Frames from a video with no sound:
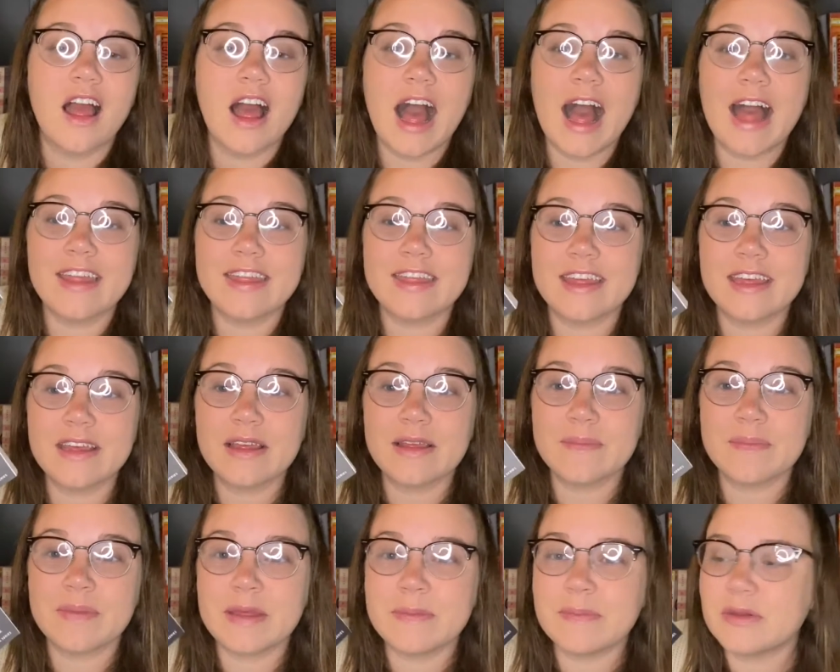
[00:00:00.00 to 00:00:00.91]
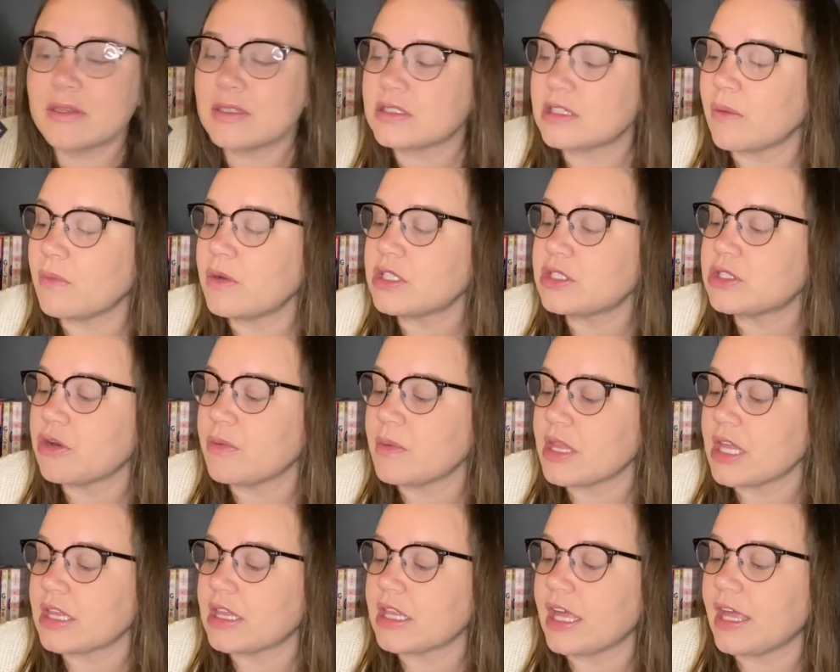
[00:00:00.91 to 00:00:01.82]
I think someone told me
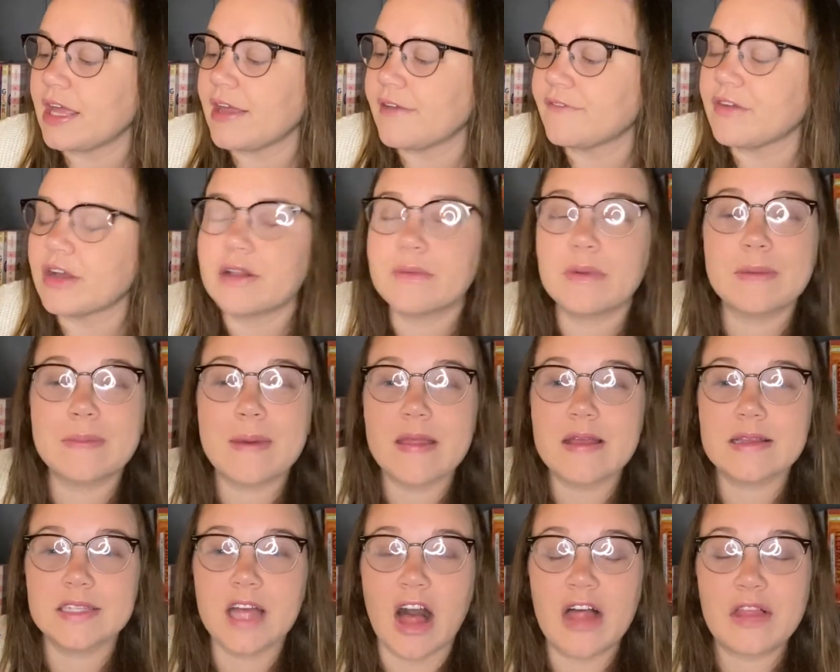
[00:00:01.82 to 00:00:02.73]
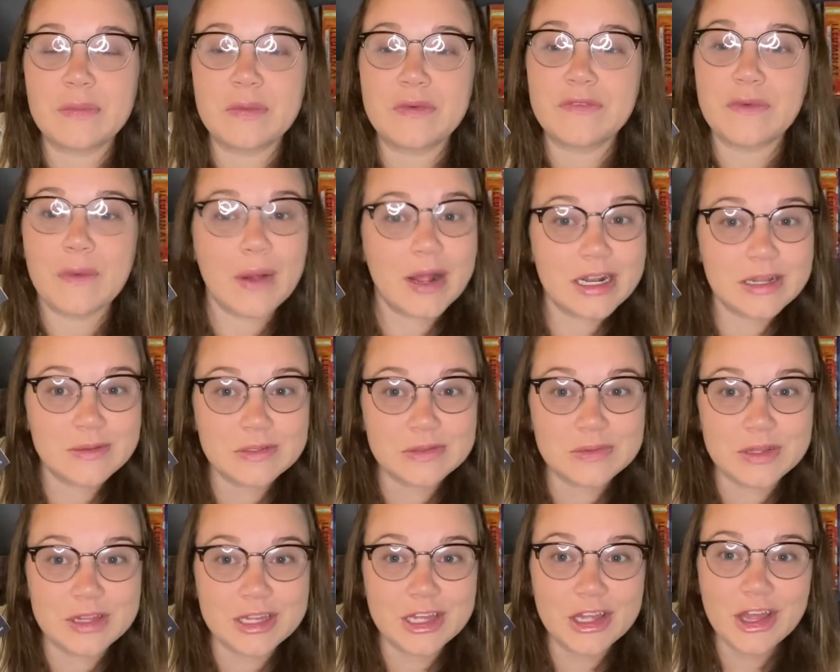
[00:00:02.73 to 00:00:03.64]
that they read a book by this author before and it was
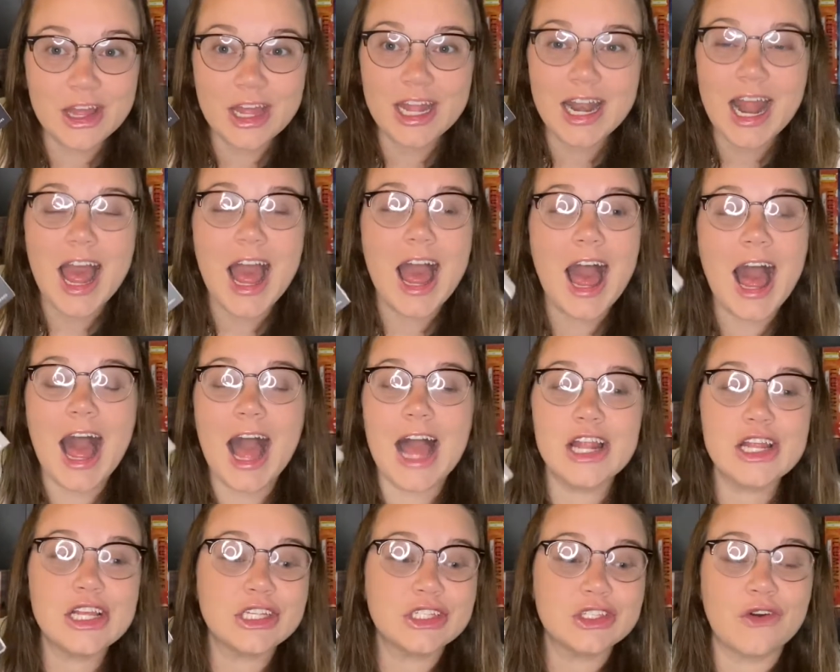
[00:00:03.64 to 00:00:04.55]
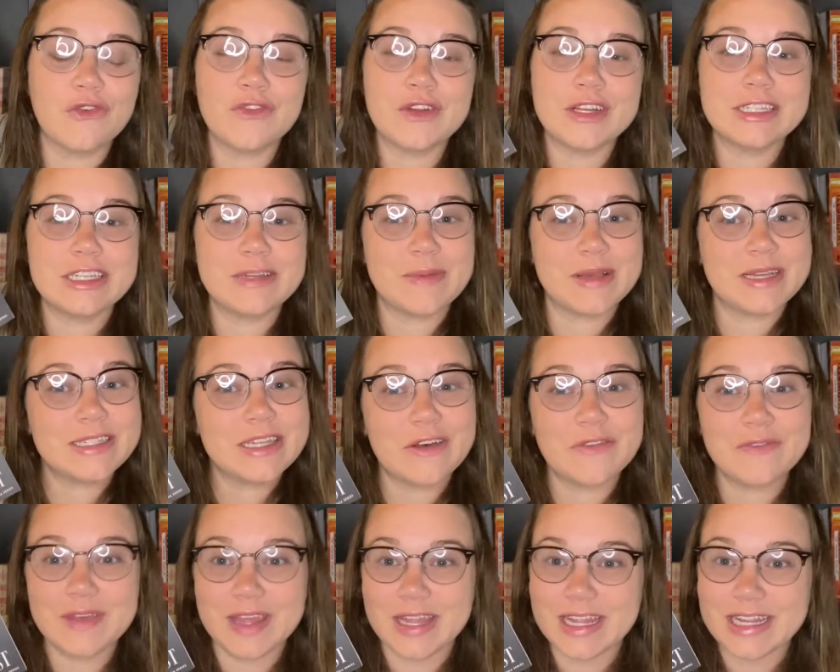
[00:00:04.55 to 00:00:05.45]
really good. I just don't foresee
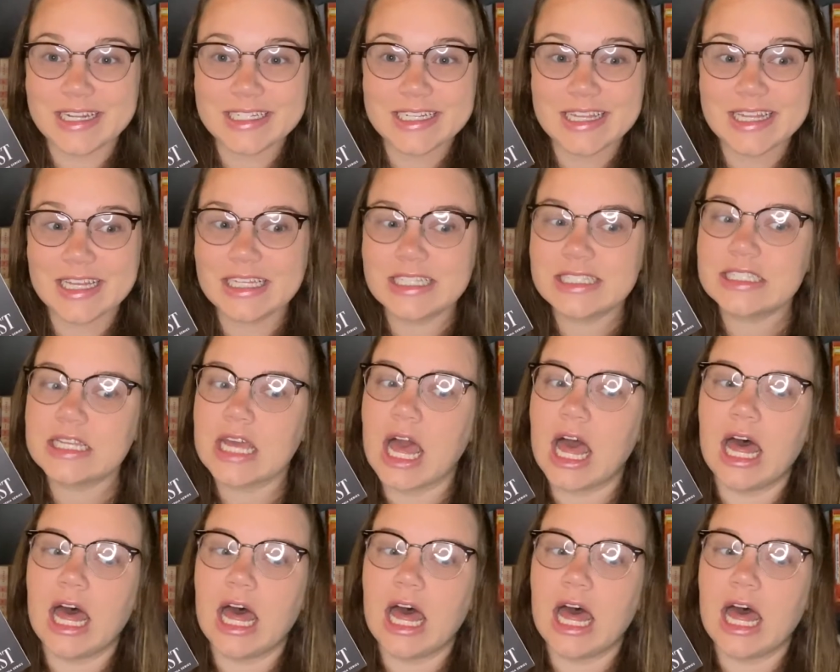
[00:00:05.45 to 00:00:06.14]
myself getting to this.